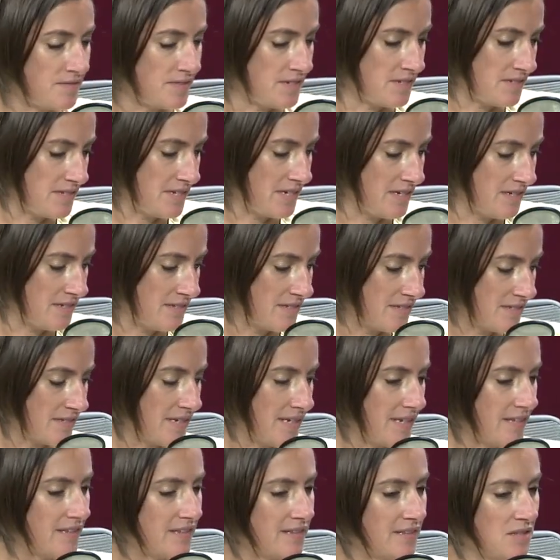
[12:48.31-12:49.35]
disease,
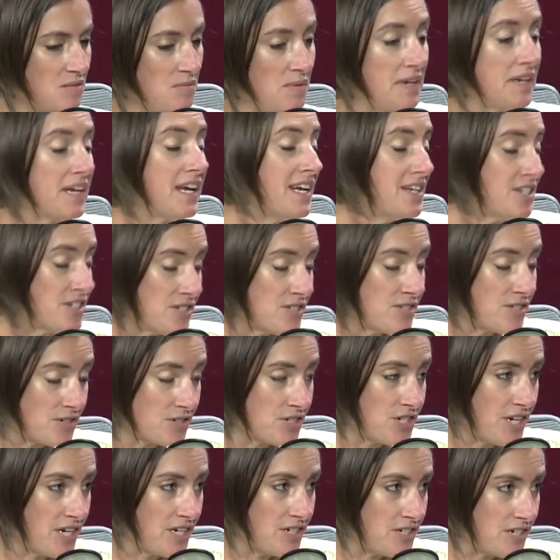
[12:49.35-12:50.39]
the medications are
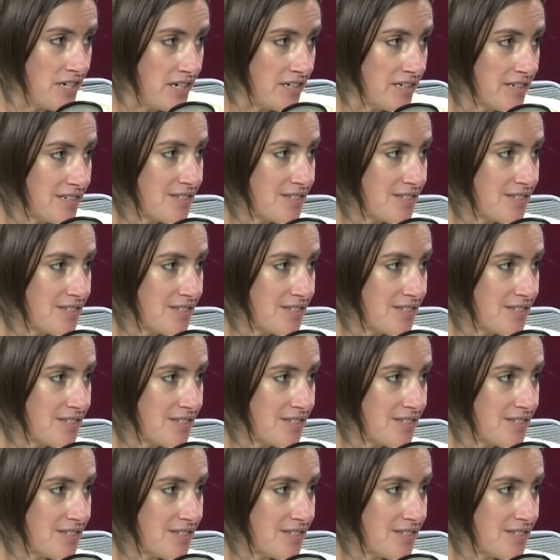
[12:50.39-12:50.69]
changing.